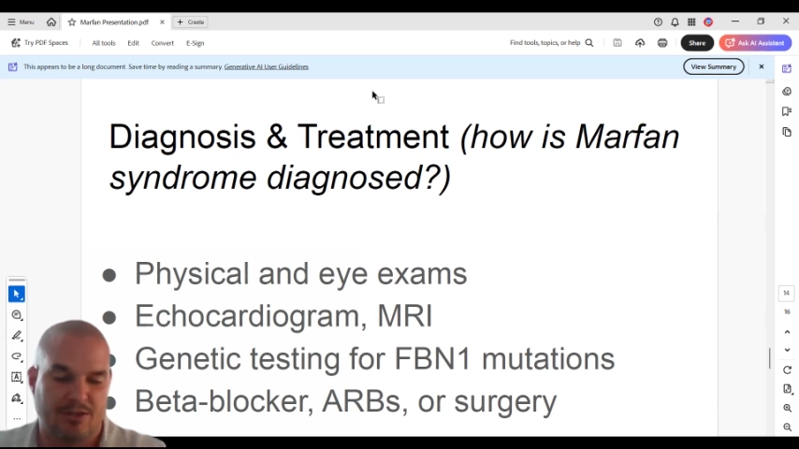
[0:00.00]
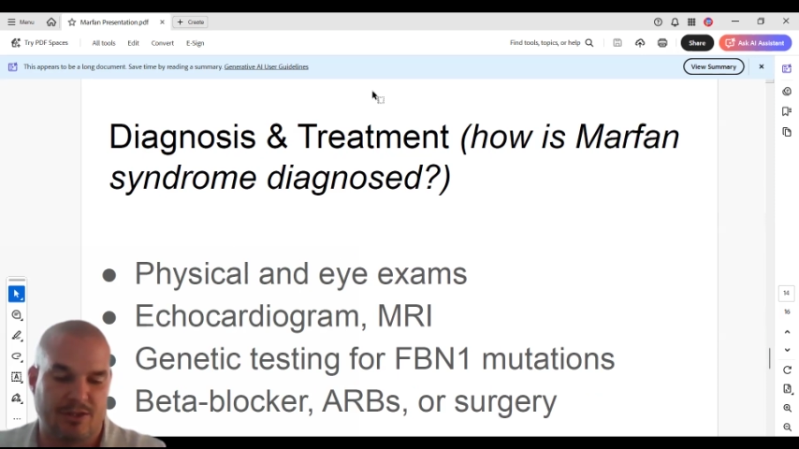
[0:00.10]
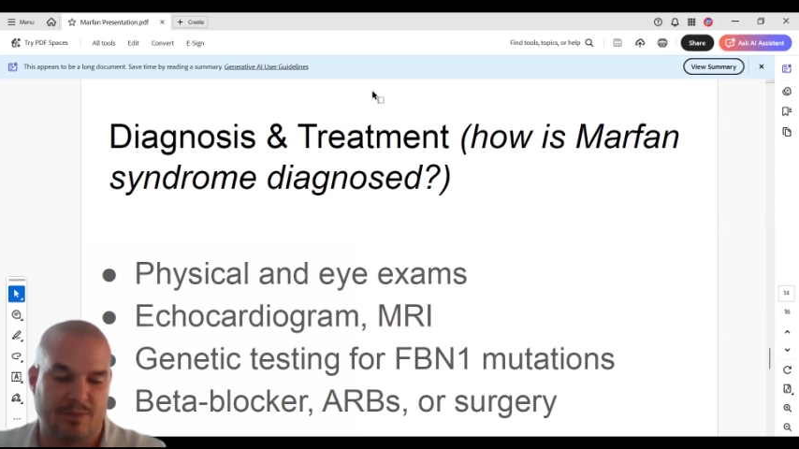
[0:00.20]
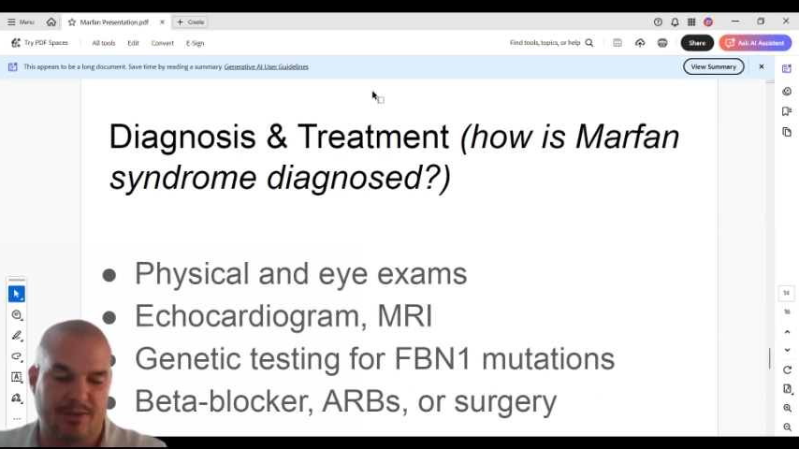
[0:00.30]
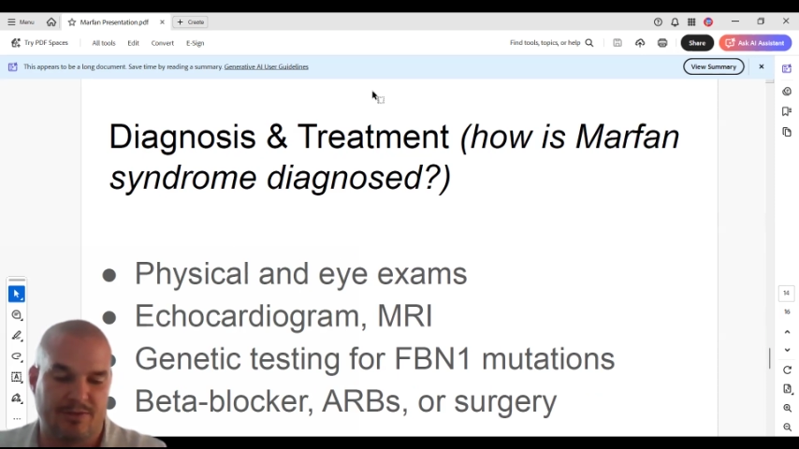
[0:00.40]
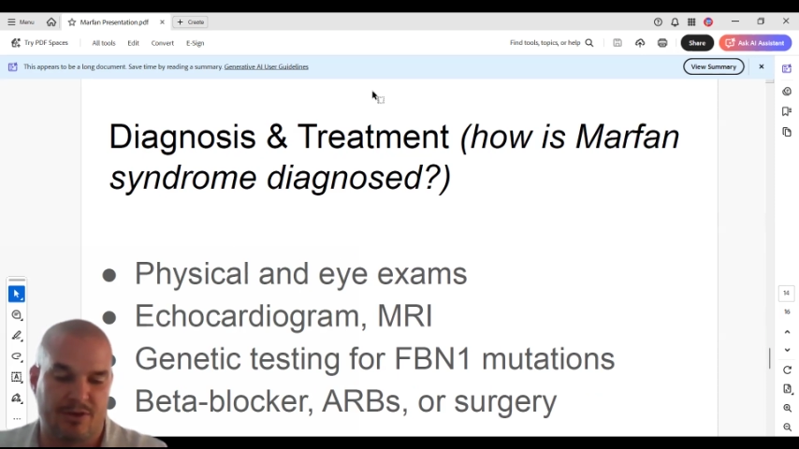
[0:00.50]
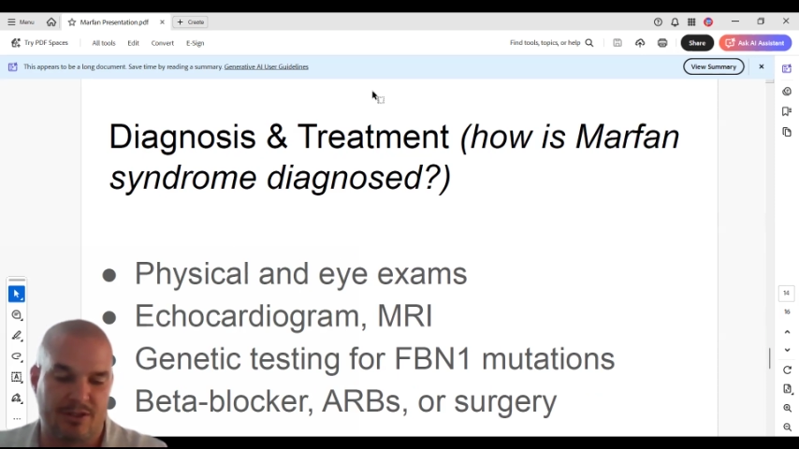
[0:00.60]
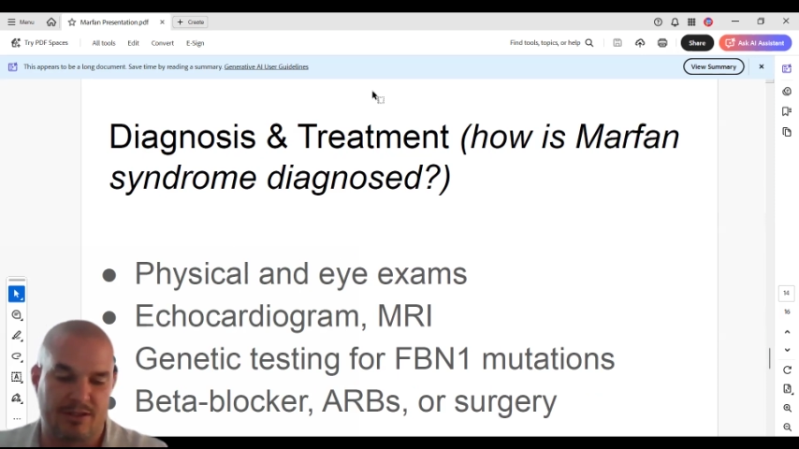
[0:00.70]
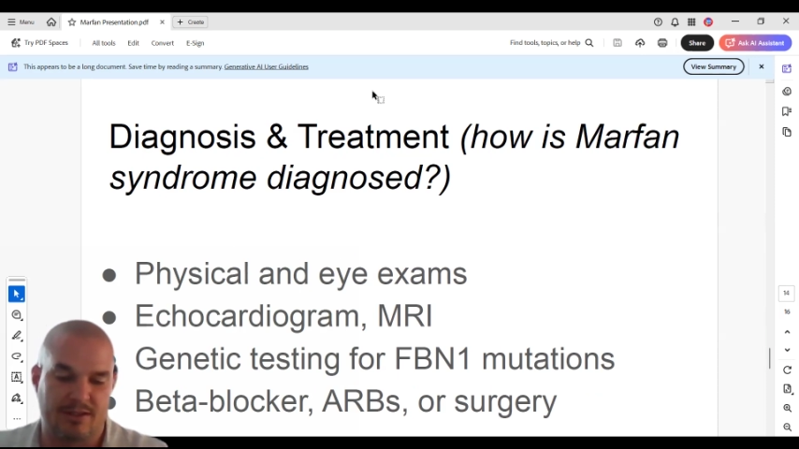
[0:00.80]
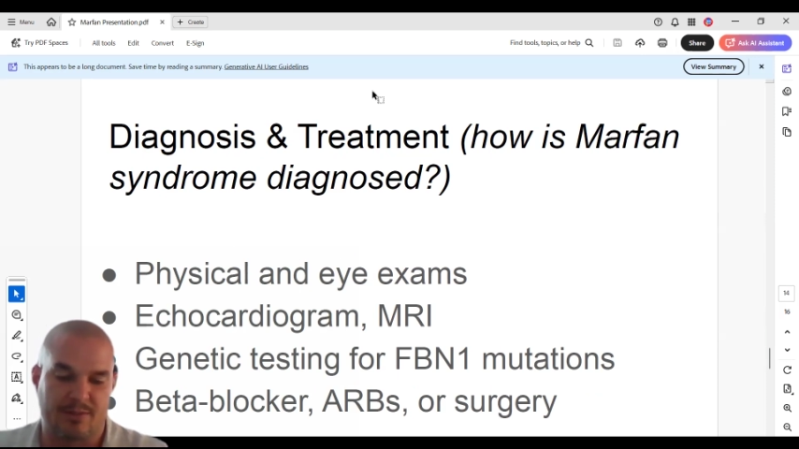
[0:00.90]
Treatment
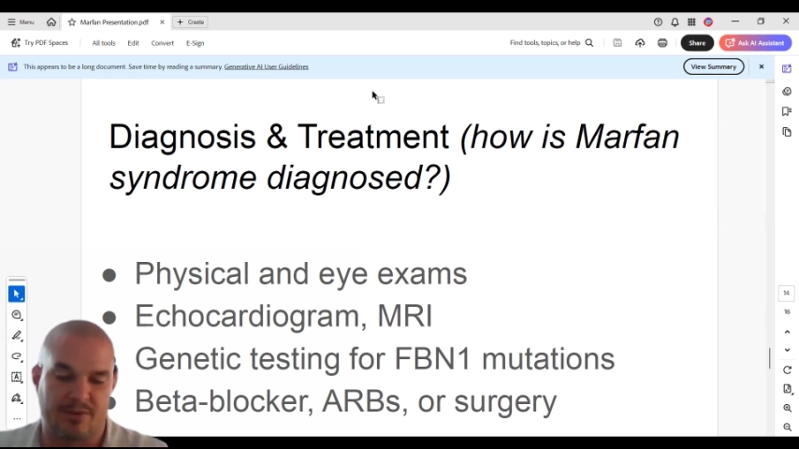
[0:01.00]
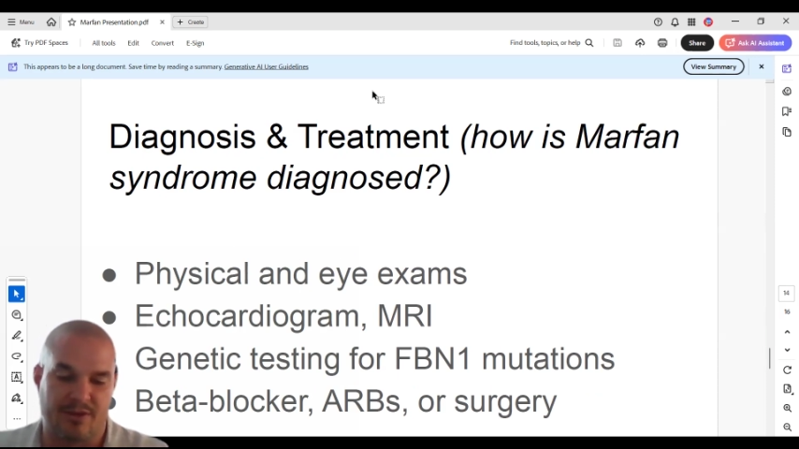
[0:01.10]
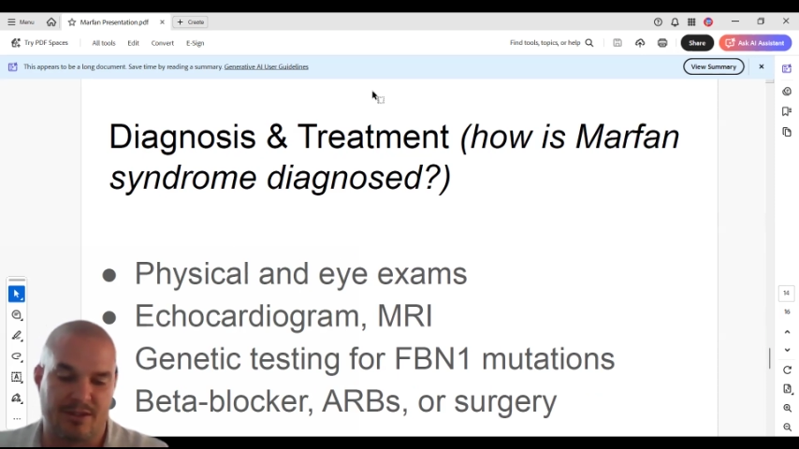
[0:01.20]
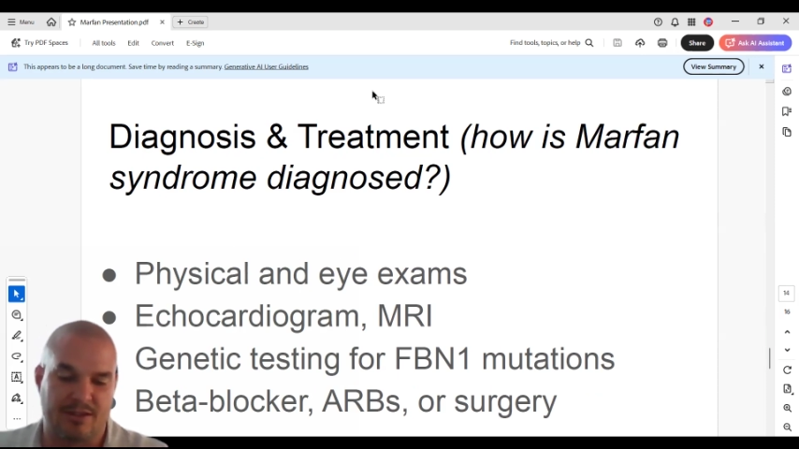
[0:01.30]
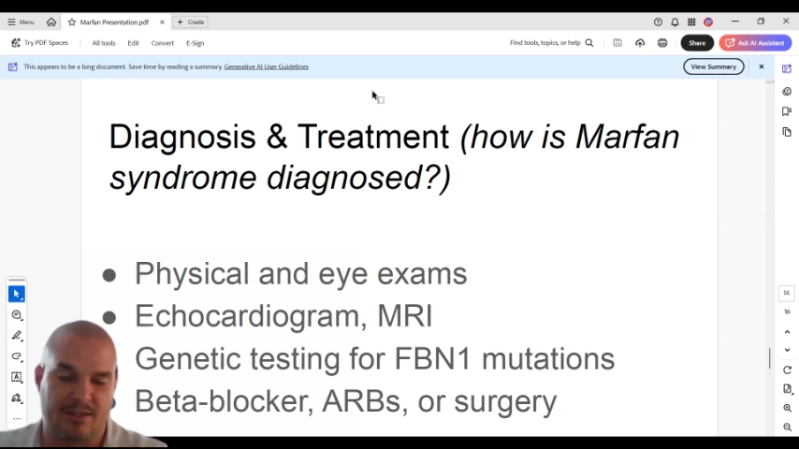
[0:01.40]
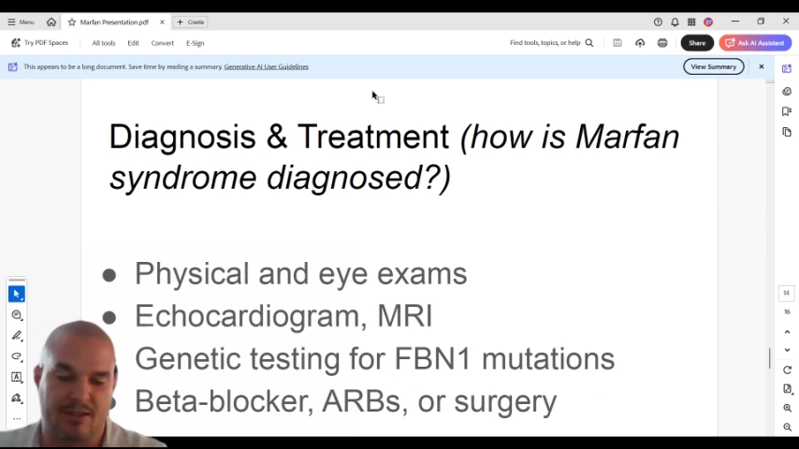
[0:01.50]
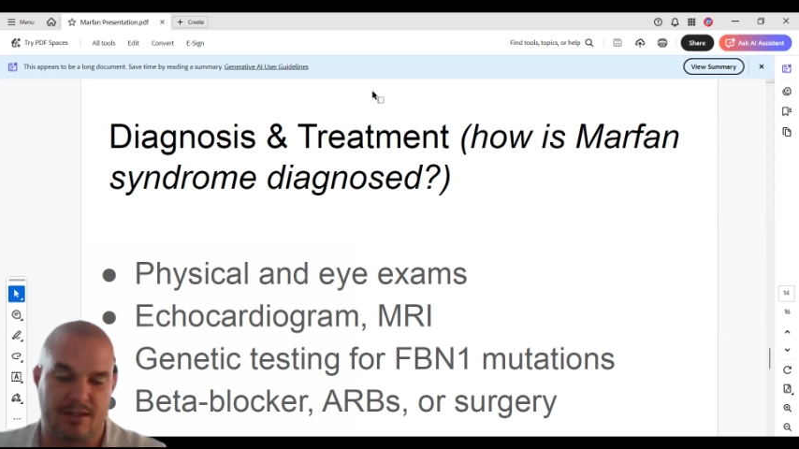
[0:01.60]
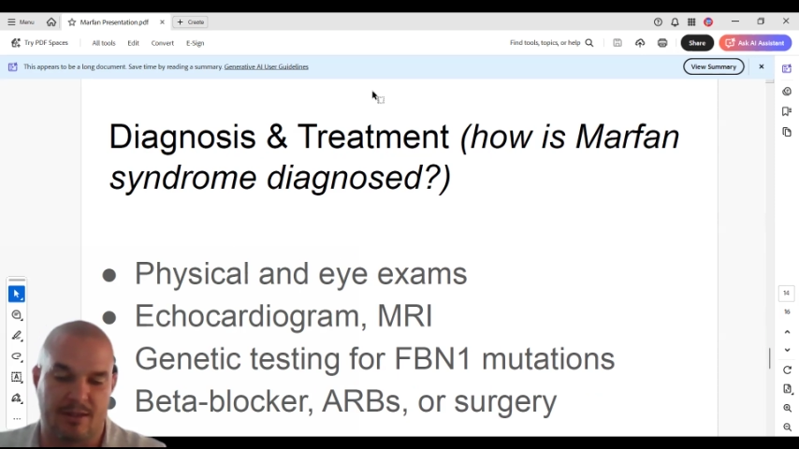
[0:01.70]
focuses on preventing